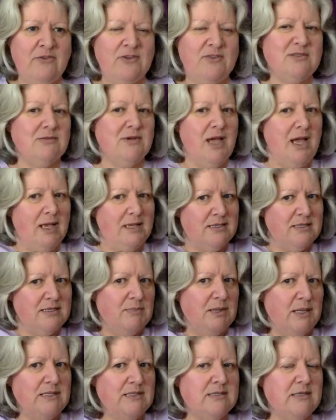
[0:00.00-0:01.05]
because there are some
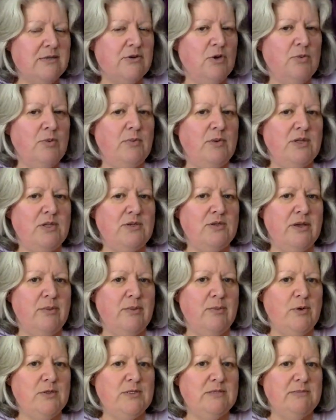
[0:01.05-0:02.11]
places that are open where they're doing
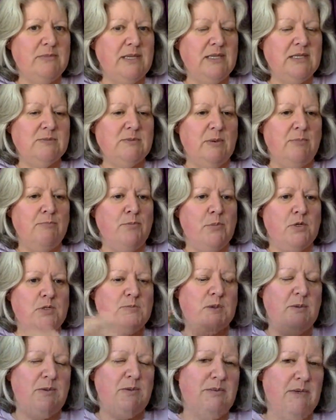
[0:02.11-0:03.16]
in-person meetings, but most
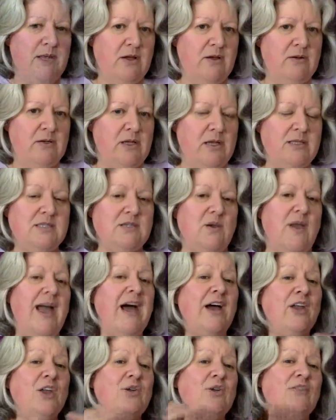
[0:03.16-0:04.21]
people are meeting online. So
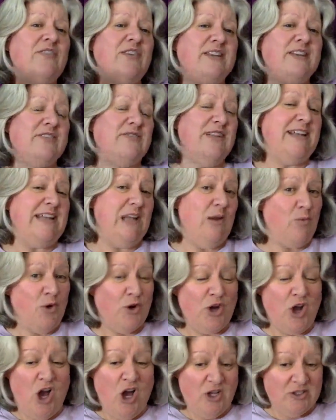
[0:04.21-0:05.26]
how do you effectively
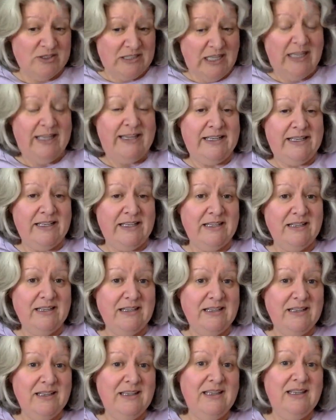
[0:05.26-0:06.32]
network online
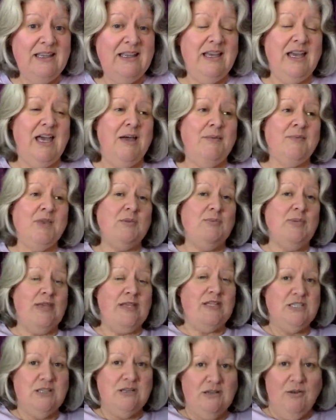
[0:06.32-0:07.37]

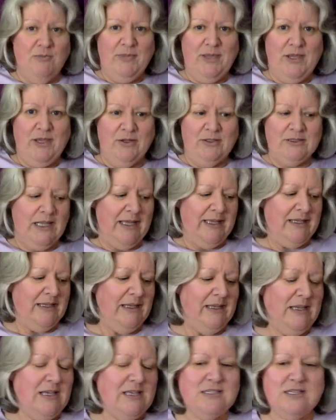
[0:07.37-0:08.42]
compared to not being online?
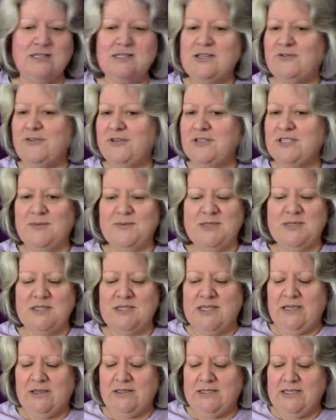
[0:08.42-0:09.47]
So there's different tips and
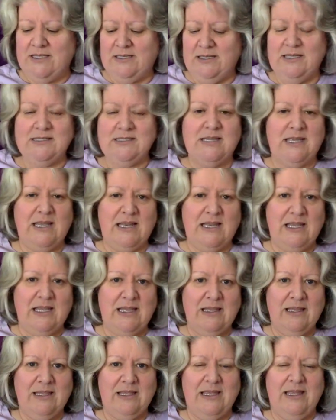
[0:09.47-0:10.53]
techniques that are going to
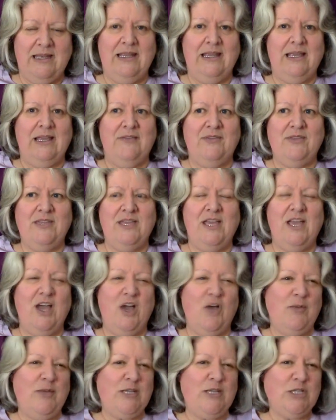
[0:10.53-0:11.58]
get given there.
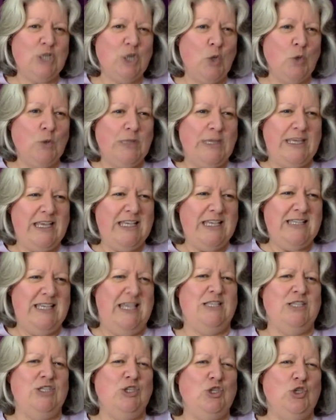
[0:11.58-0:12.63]
I've been told that Casey
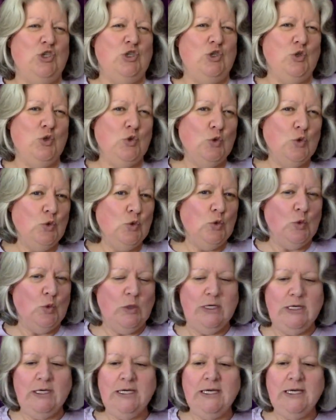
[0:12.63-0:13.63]
has new